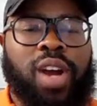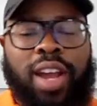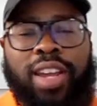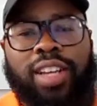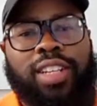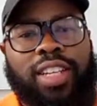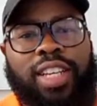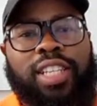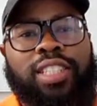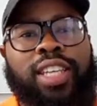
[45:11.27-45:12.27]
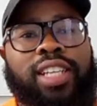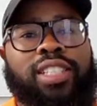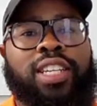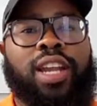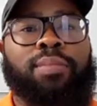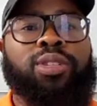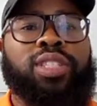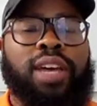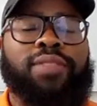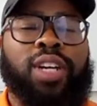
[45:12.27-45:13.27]
All right. Text the number
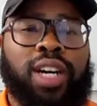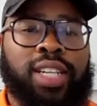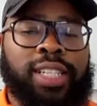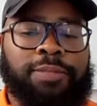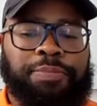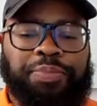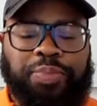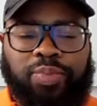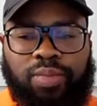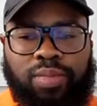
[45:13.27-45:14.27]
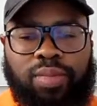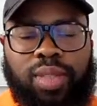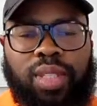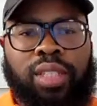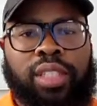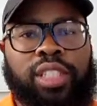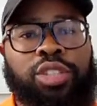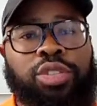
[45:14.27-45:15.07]
700 to